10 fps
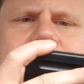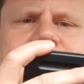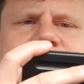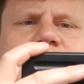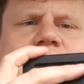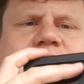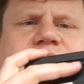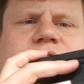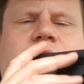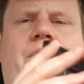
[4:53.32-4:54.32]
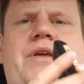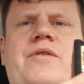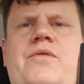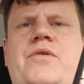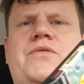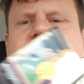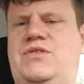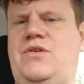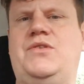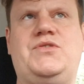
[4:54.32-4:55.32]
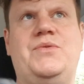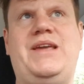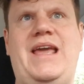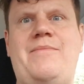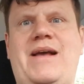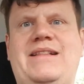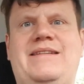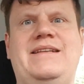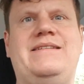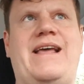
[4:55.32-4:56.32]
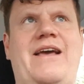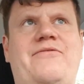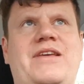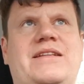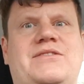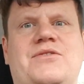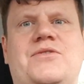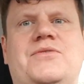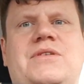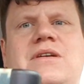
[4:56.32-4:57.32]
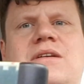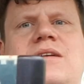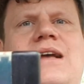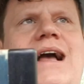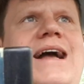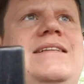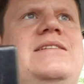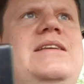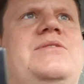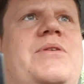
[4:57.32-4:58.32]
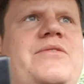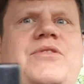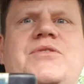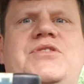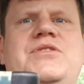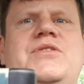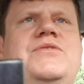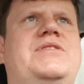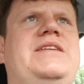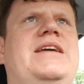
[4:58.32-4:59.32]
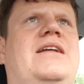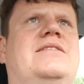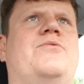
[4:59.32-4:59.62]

This one was €4, also a game I didn't have yet, so yeah, it's one of those you don't see a lot.